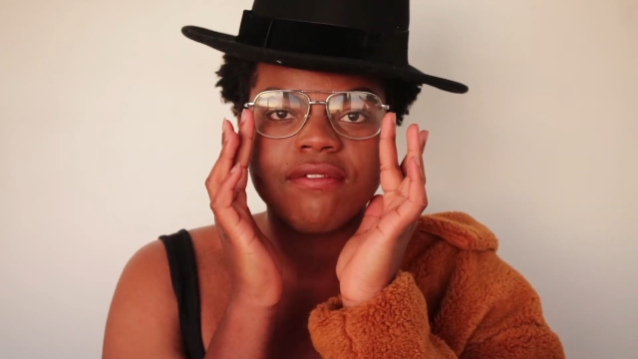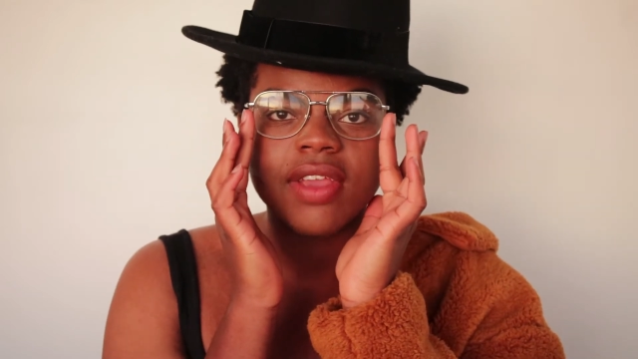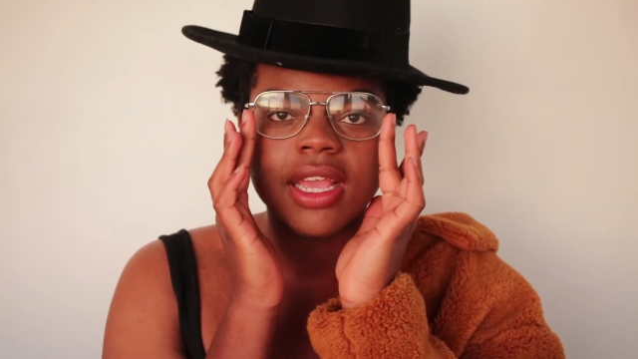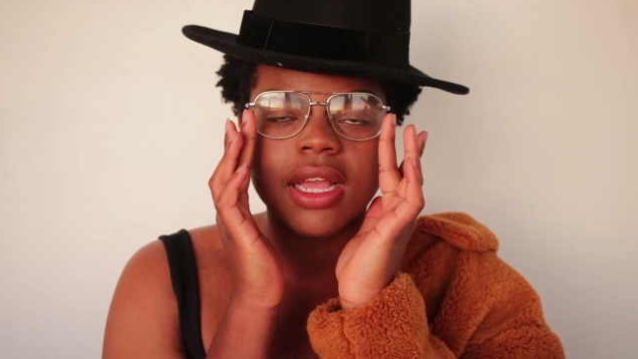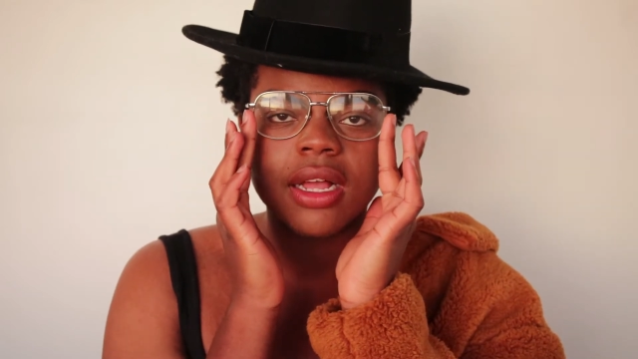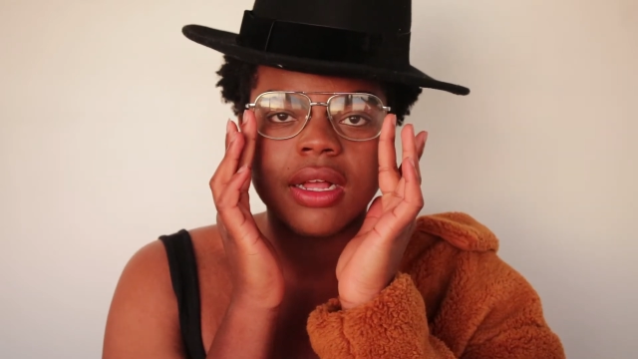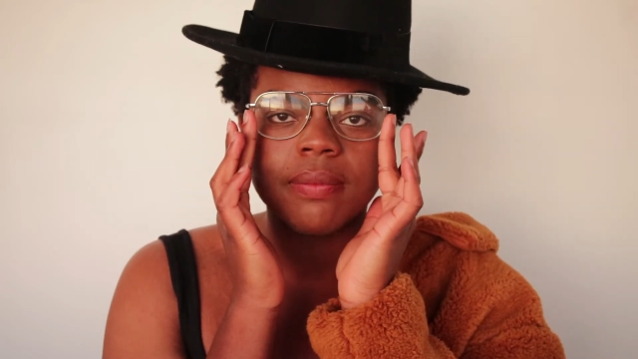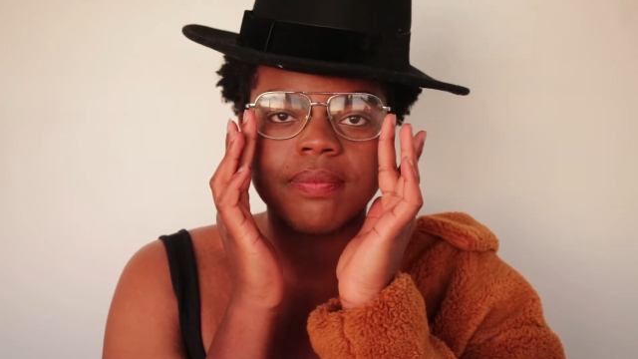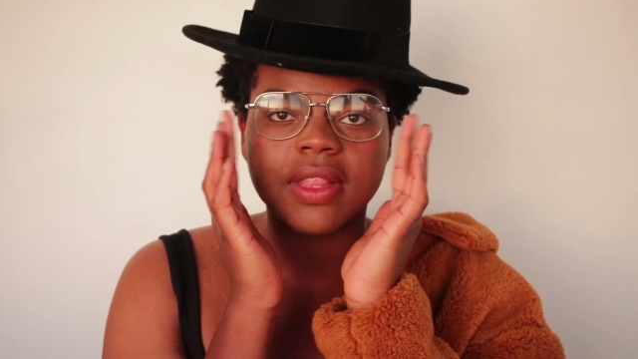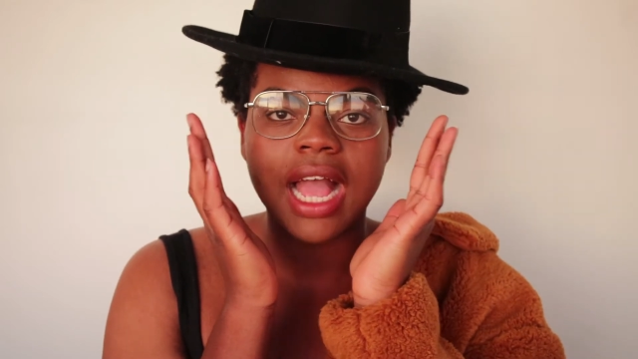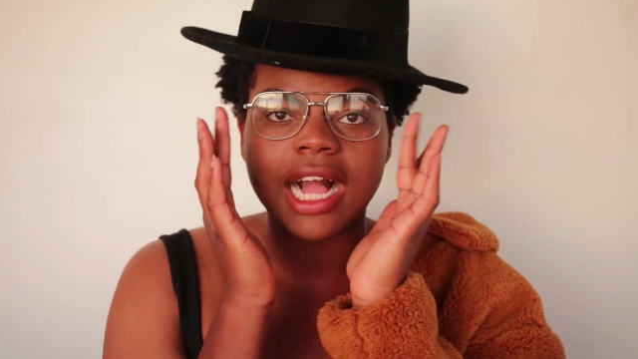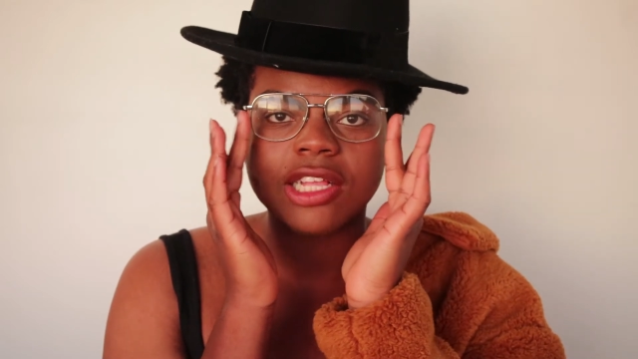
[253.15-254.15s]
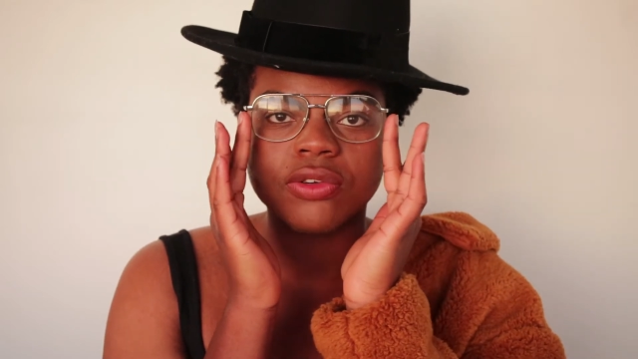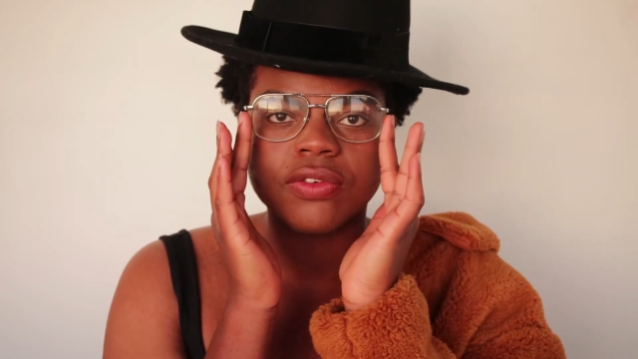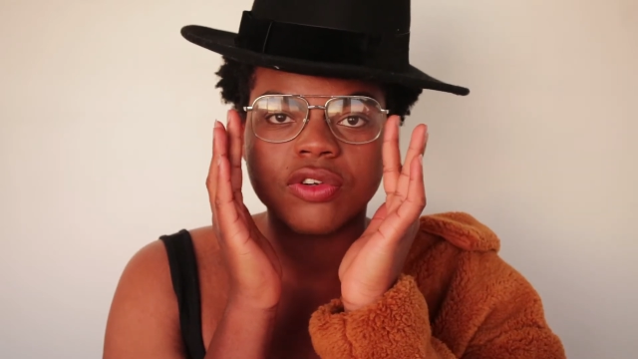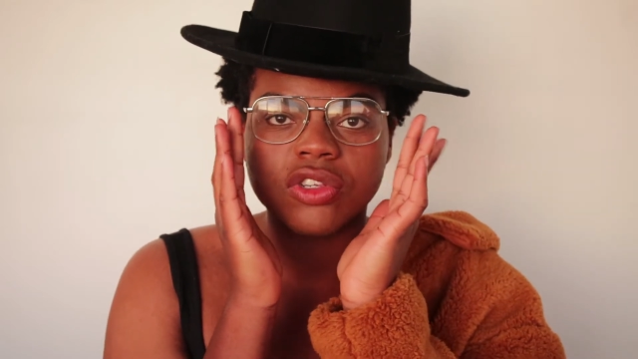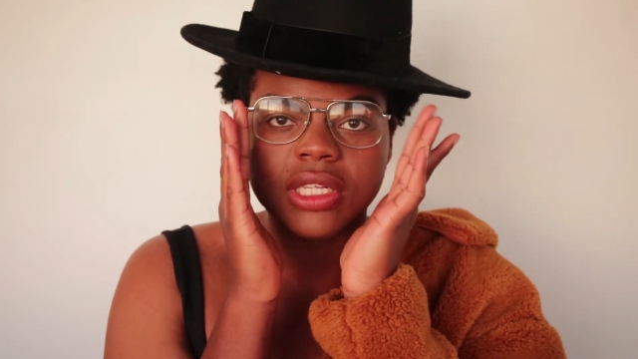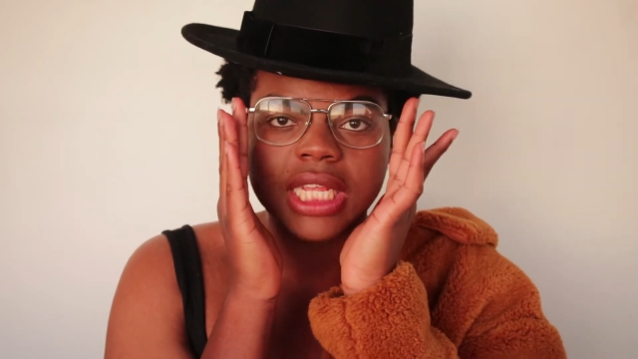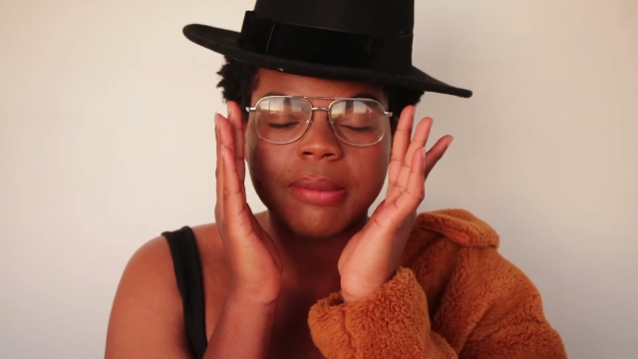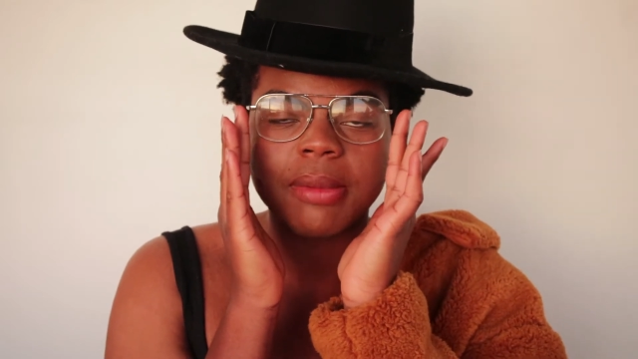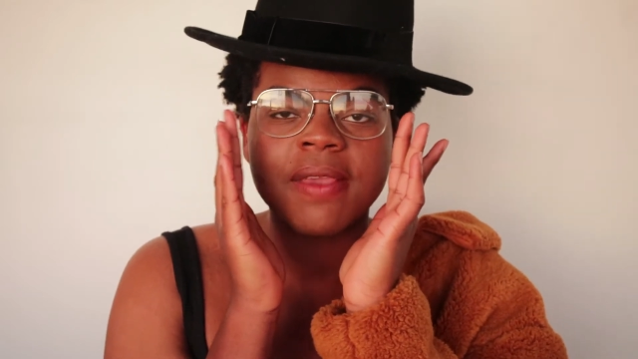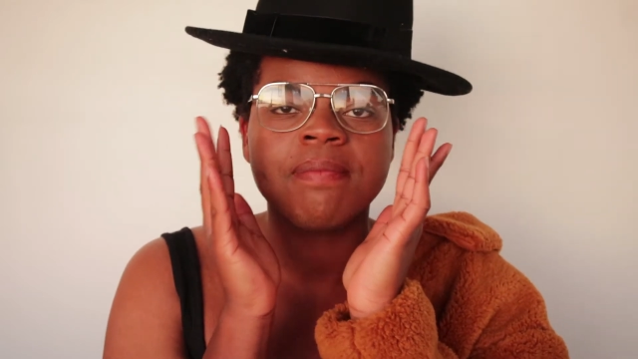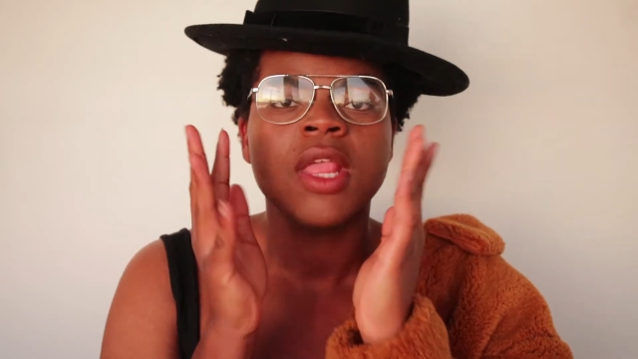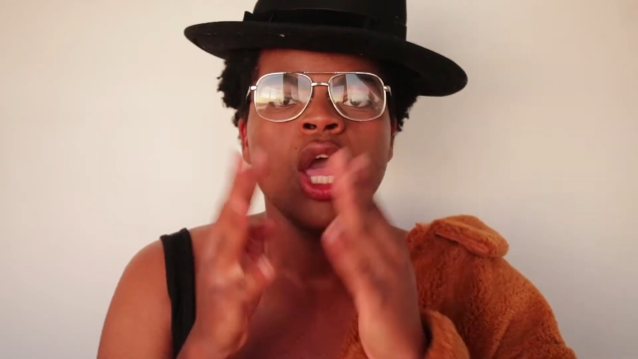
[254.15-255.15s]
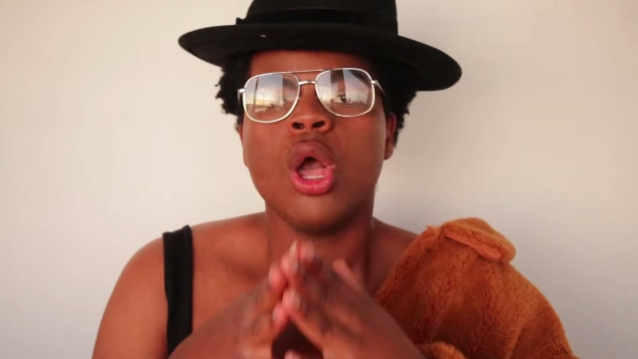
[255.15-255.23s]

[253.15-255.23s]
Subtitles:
fake, the actual version, like me.